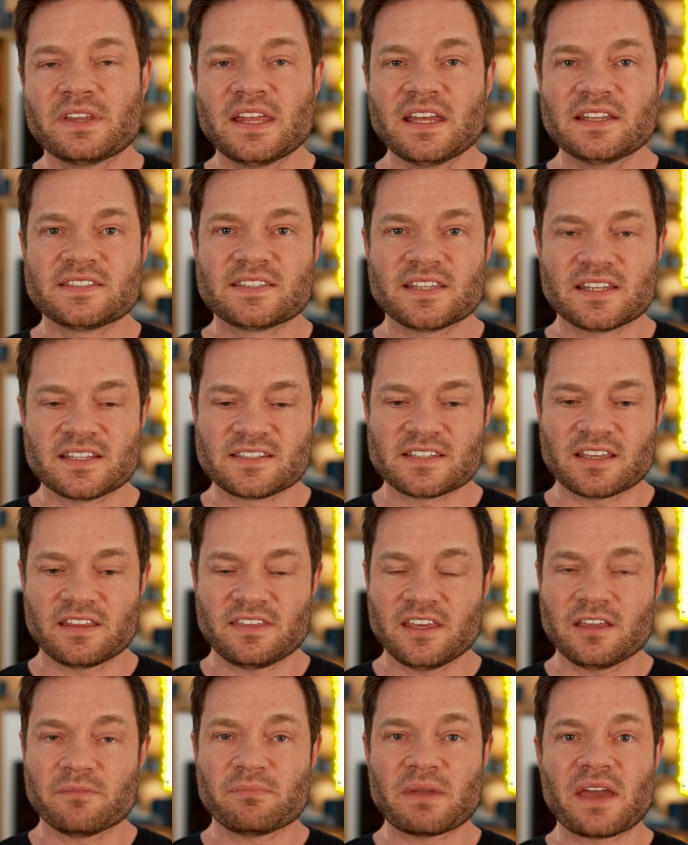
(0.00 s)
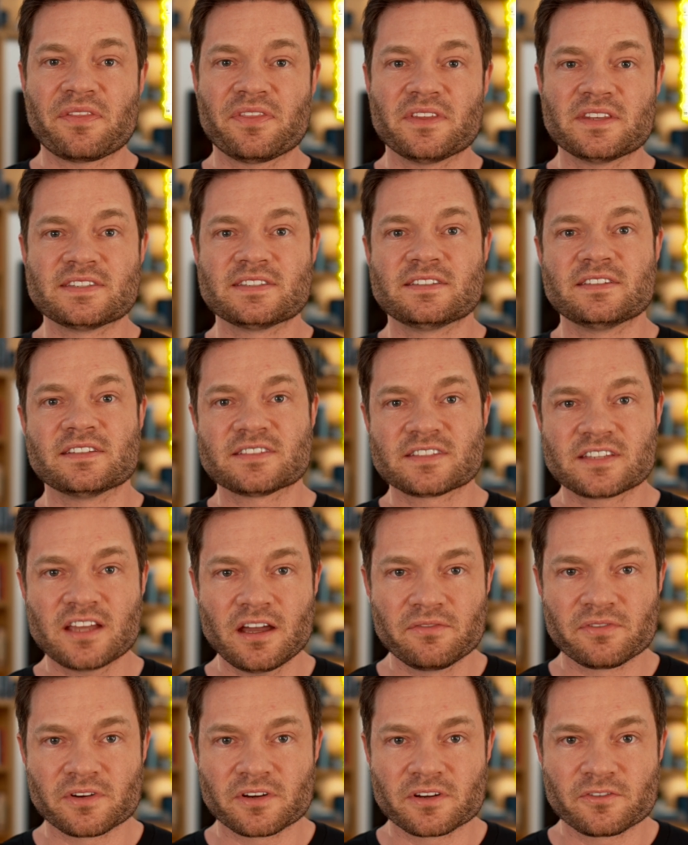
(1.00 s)
in that sense, I think math is
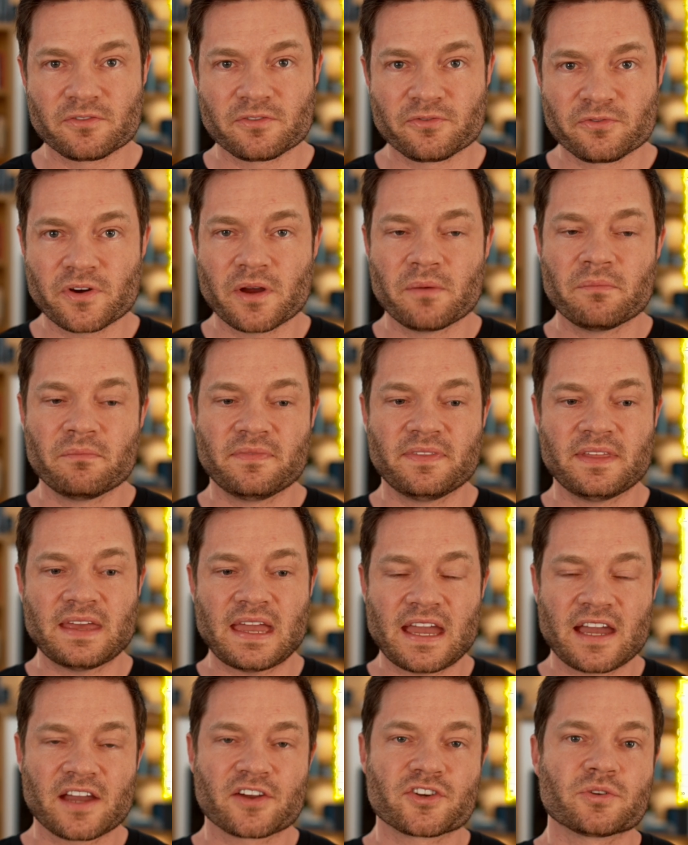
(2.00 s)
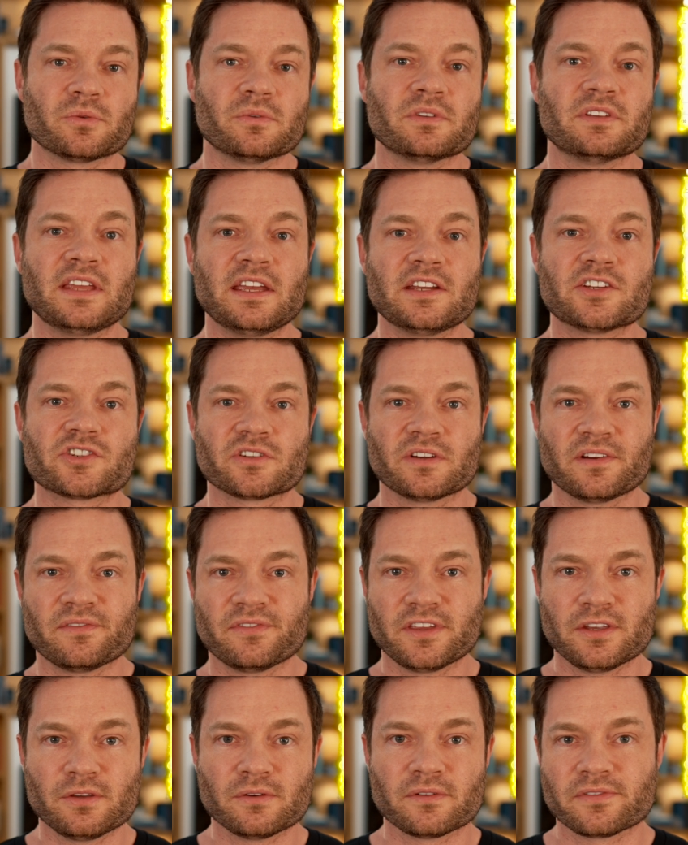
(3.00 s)
discovered from the actual nature of
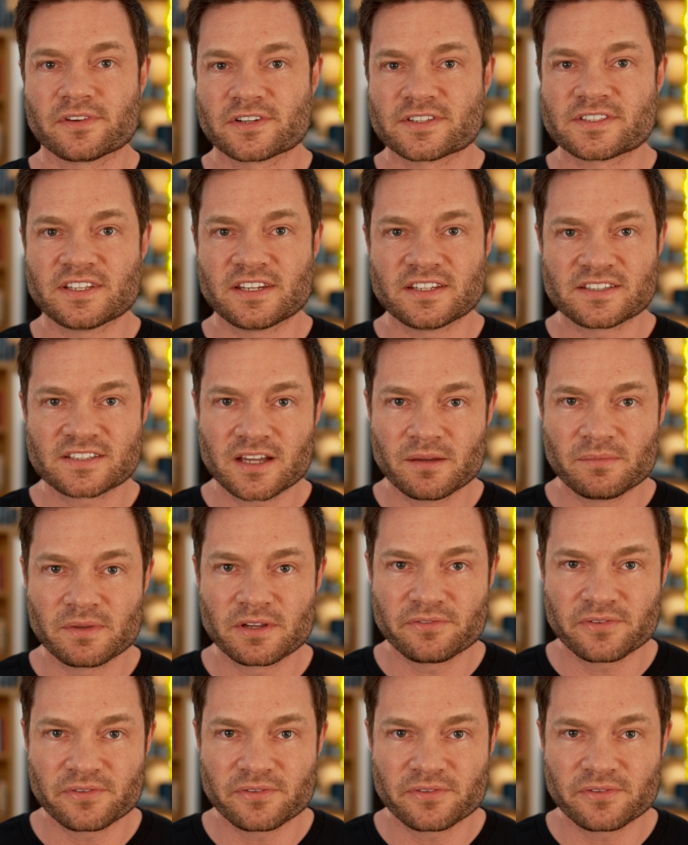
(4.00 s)
the universe that it's coming